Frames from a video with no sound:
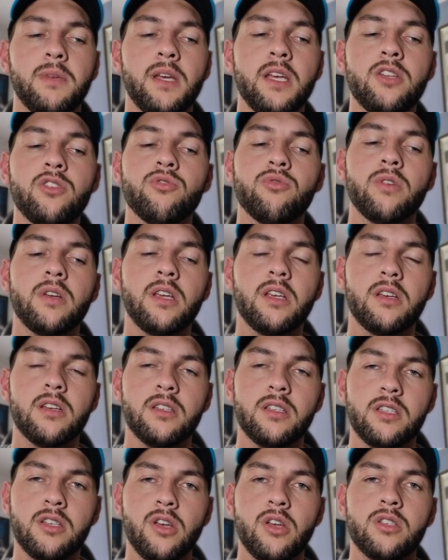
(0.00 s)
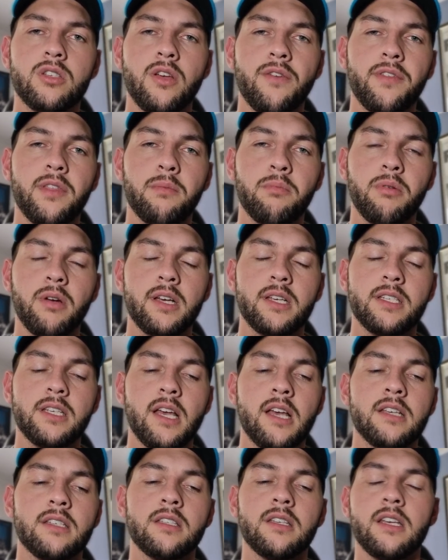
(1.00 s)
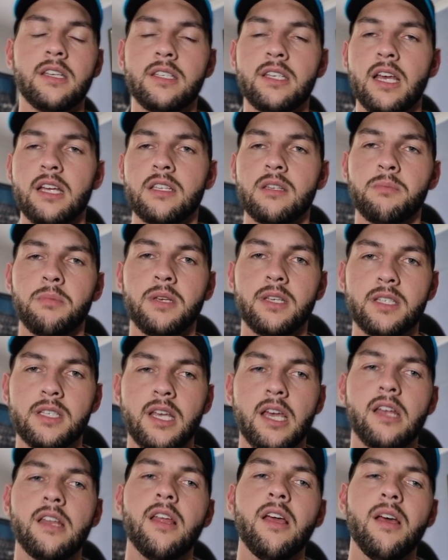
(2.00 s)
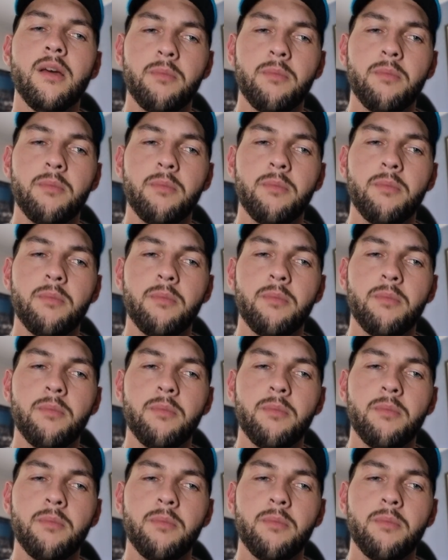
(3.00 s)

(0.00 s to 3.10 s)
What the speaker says: injury concerns over the preseason is yet to be seen.